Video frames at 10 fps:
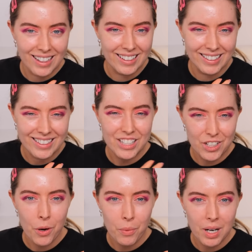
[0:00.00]
Do
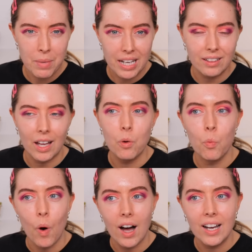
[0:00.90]
you know what I mean? Like,
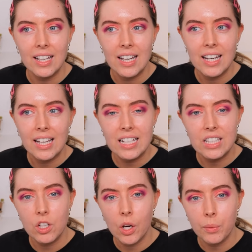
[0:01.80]
why is
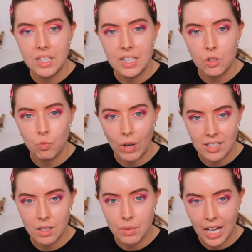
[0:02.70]
he going to this
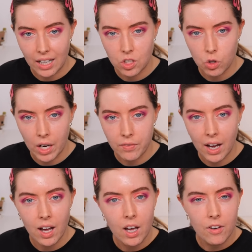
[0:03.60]
random taxi
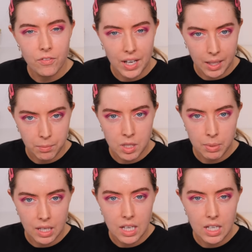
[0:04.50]
driver for him to
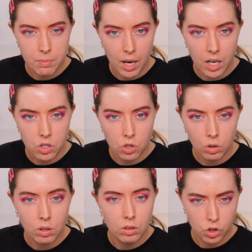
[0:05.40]
be his
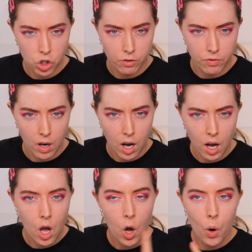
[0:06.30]
personal
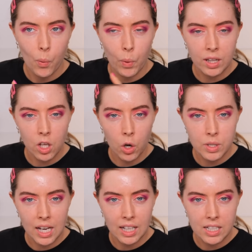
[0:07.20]
chauffeur when the
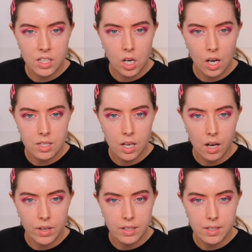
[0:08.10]
hotel has a car
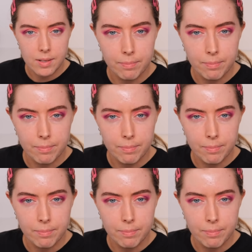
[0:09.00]
service?